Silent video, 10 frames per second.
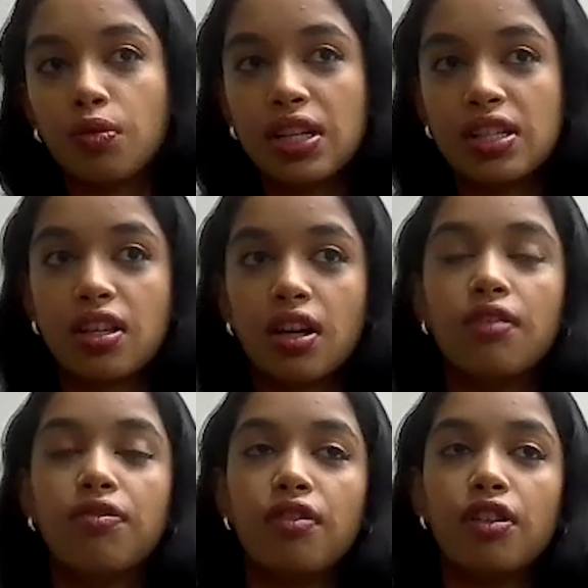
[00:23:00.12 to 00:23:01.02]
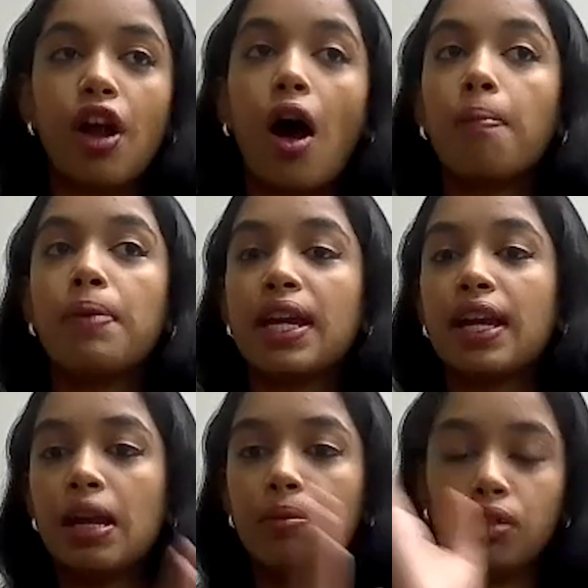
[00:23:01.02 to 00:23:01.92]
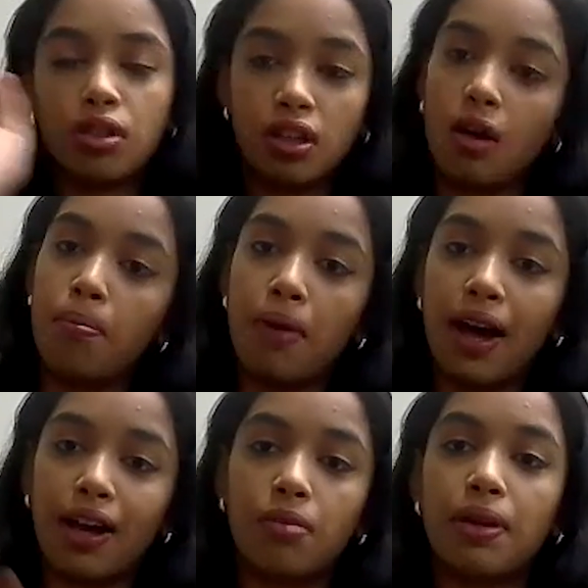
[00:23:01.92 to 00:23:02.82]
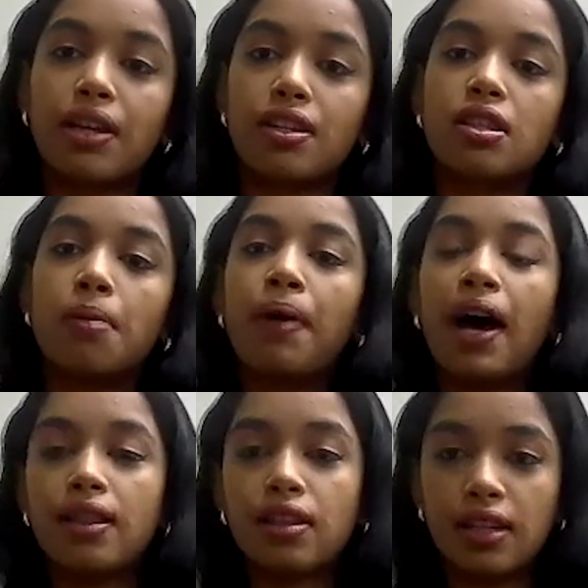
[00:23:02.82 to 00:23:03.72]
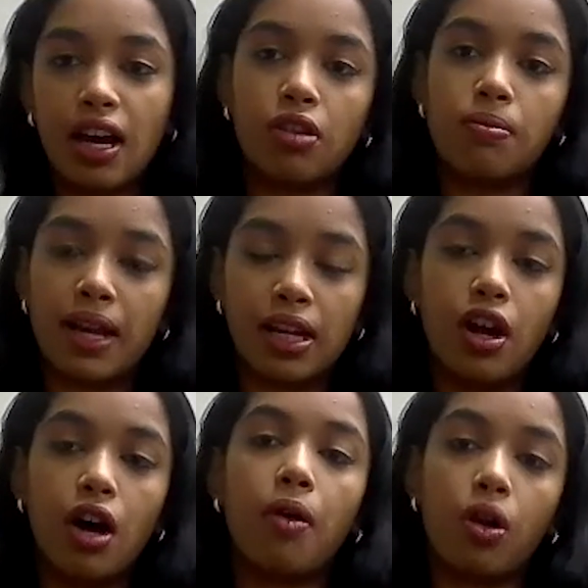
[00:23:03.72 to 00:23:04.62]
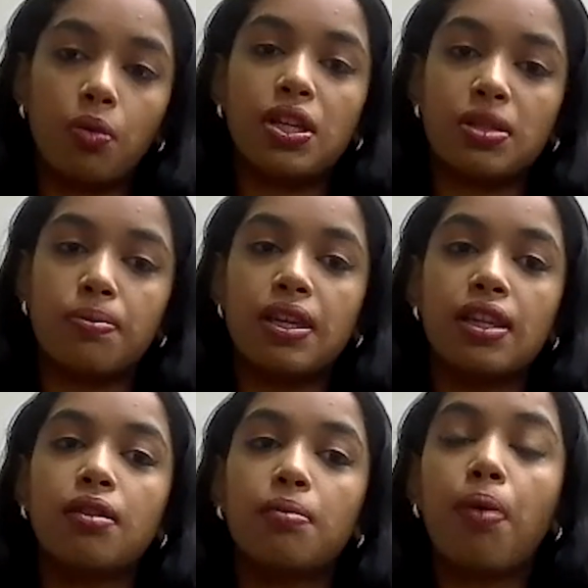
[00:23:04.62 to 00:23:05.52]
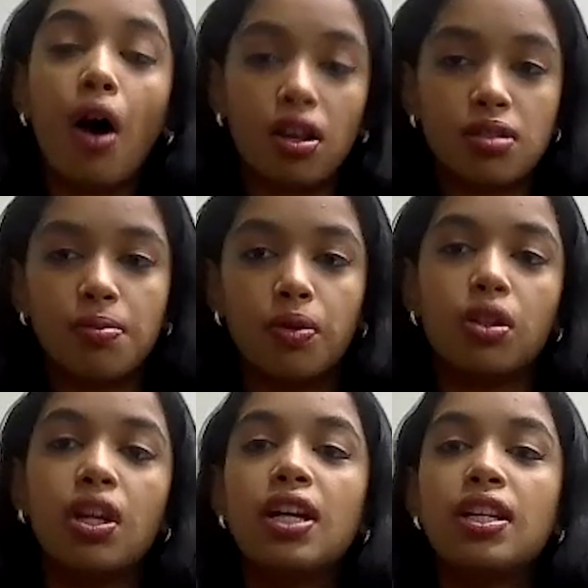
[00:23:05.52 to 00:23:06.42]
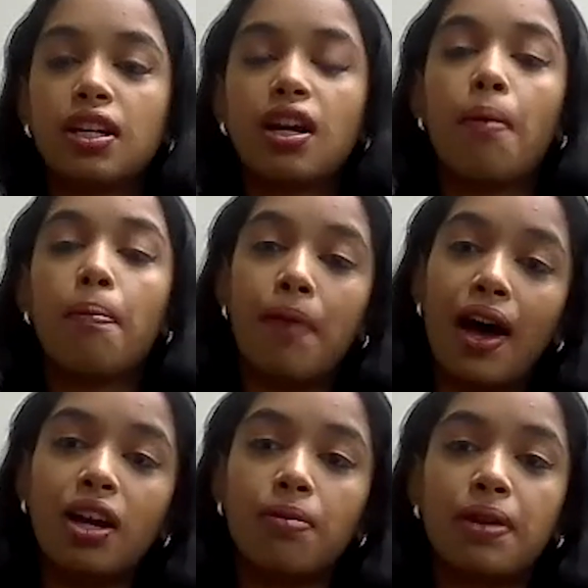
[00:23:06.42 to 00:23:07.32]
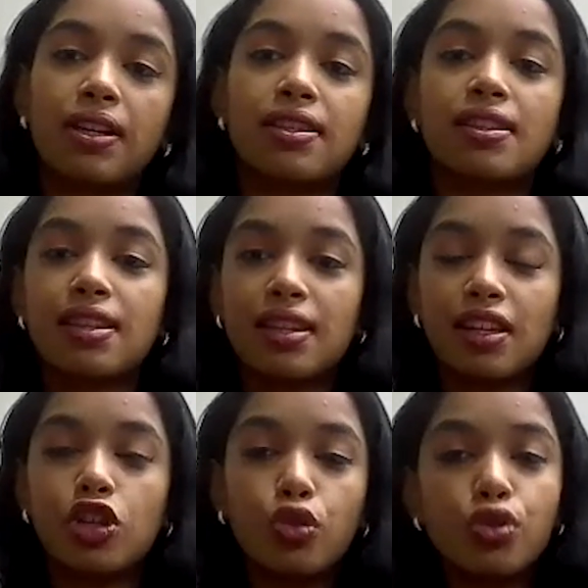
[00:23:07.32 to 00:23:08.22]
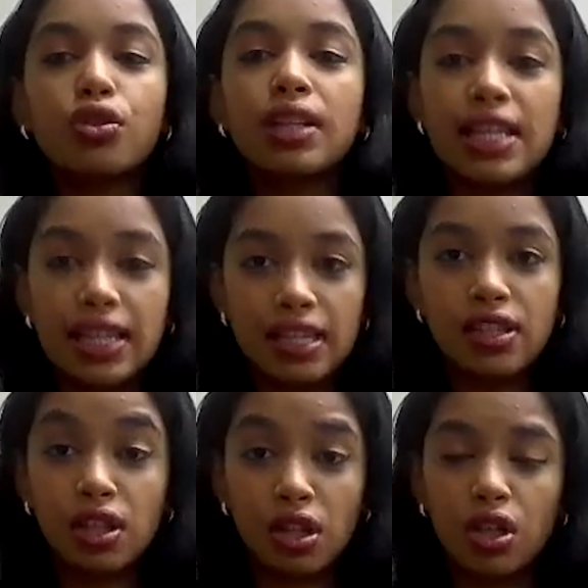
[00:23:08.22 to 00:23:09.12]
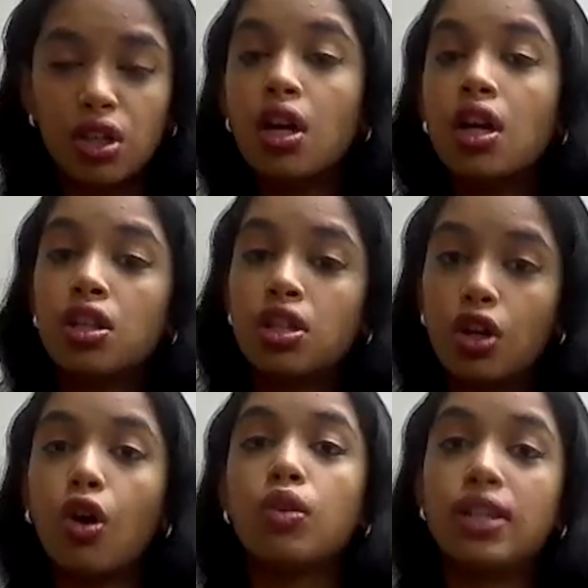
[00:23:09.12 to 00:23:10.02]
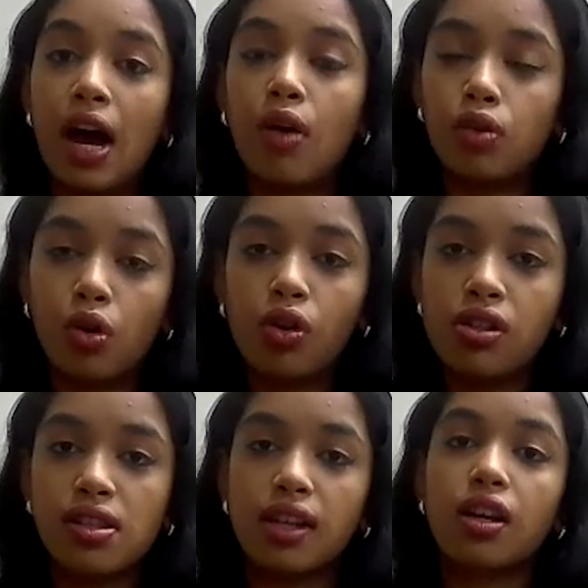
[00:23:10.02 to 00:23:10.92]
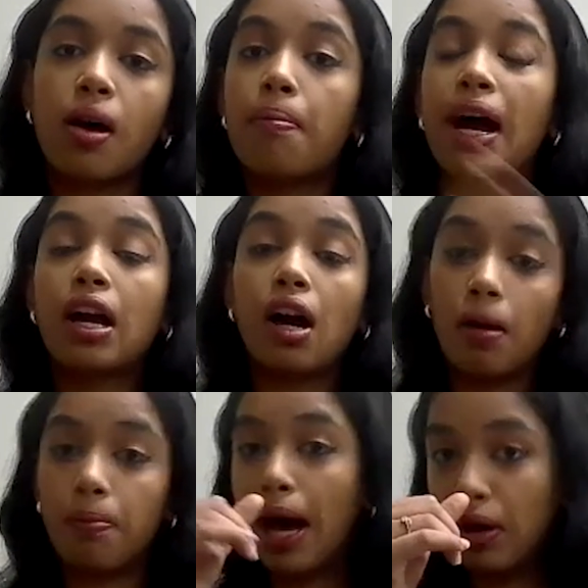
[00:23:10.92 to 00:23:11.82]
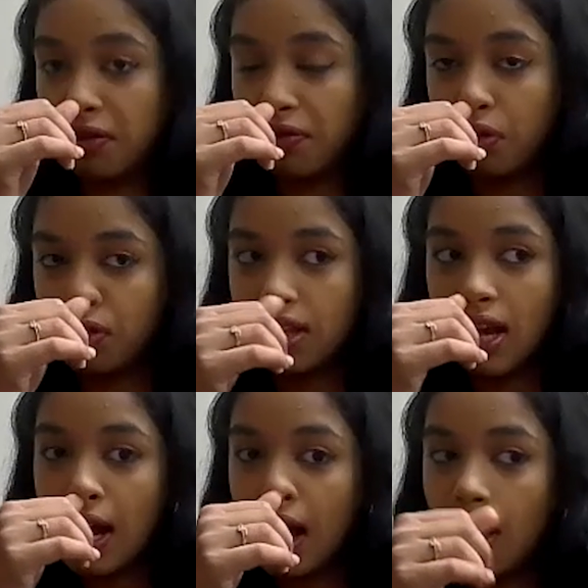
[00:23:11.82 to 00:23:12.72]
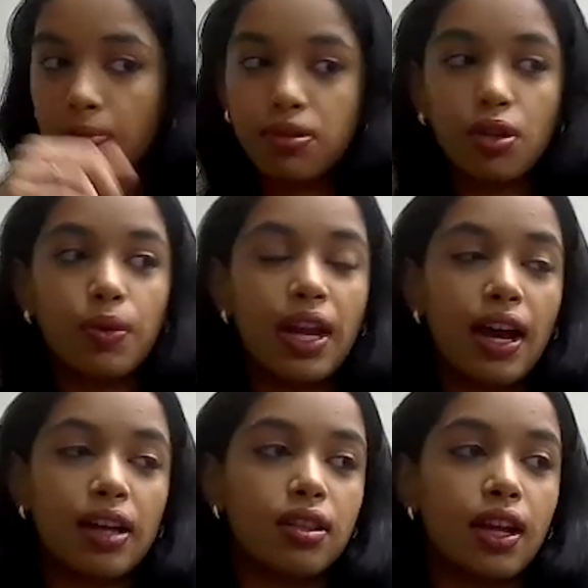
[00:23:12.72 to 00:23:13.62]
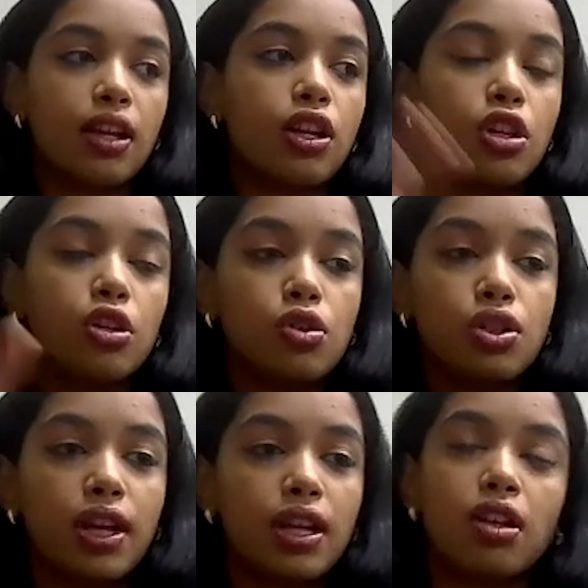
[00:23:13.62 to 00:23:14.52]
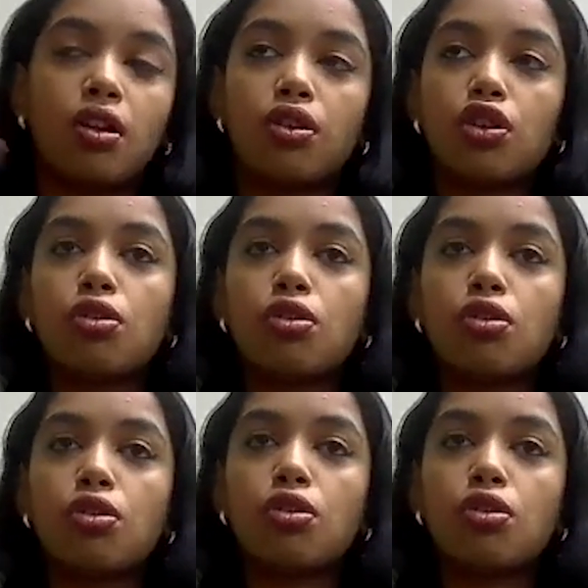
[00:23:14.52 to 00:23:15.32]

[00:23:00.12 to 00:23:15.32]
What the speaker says: the risk of not being able to come back, because the path down might not always be possible to come back, because it's usually easier to go down holes than come back up out of holes. So we had like huge, like, human